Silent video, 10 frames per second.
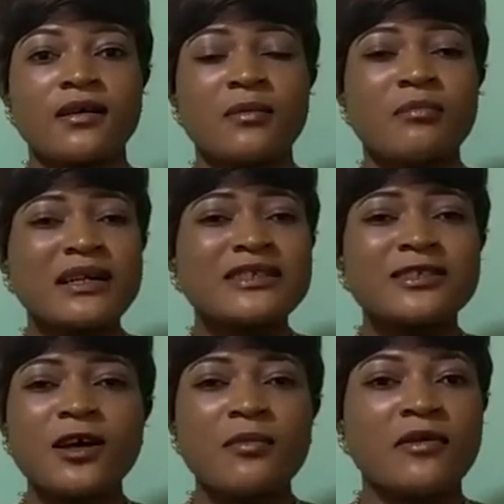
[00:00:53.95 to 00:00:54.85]
But
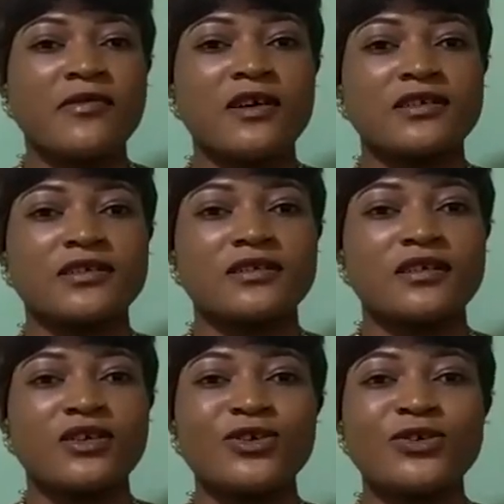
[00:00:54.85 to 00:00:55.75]
some of us
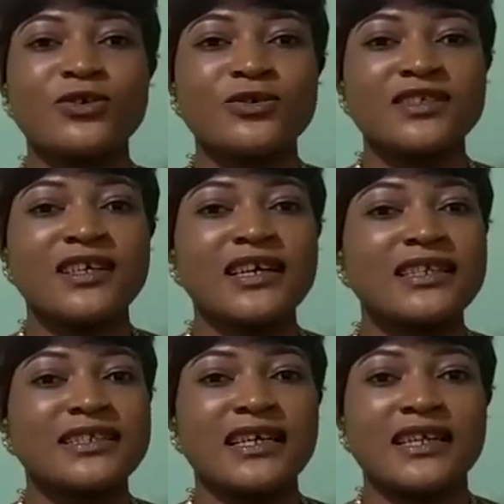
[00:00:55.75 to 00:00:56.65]
use the
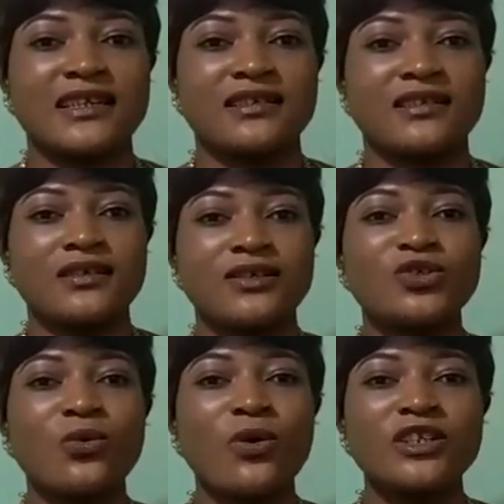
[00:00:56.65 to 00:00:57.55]
internet
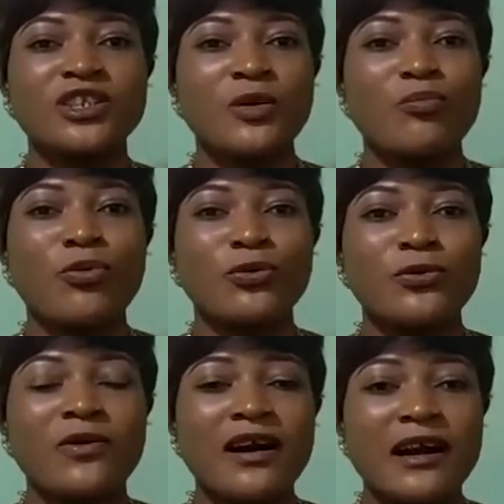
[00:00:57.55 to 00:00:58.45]
to watch
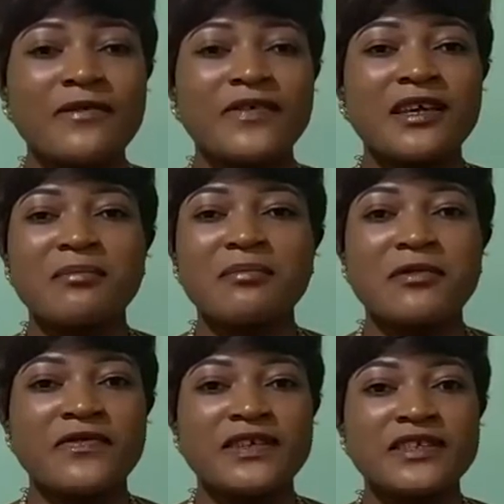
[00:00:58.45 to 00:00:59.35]
pornographic
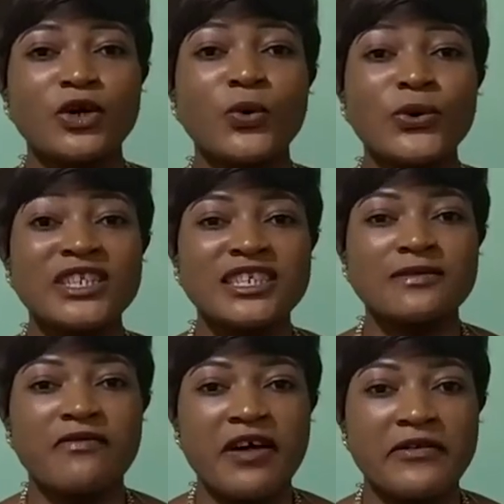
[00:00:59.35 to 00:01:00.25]
movies, which is
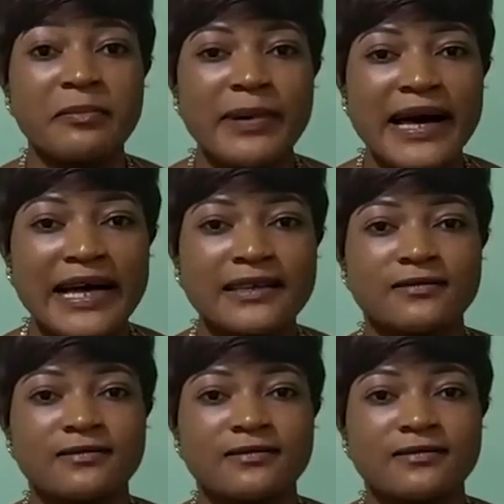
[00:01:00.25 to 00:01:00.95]
very bad.